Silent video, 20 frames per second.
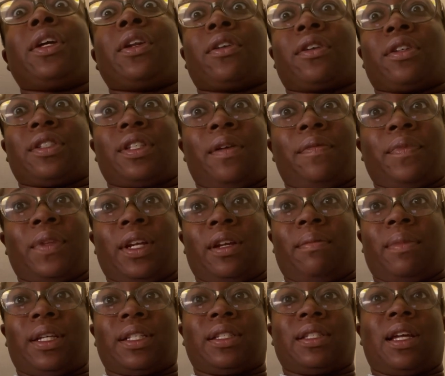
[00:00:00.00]
or something
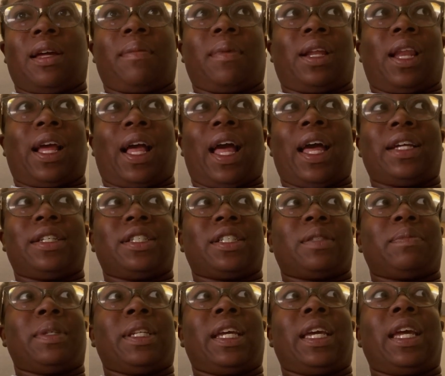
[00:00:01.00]
in my stomach, like I had
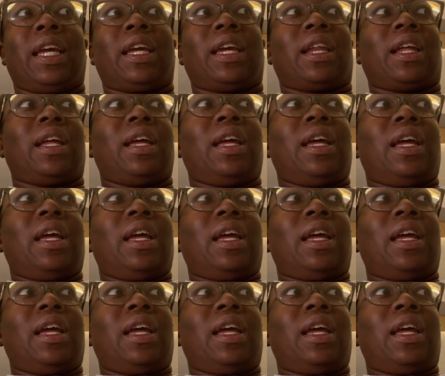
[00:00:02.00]
just been hit.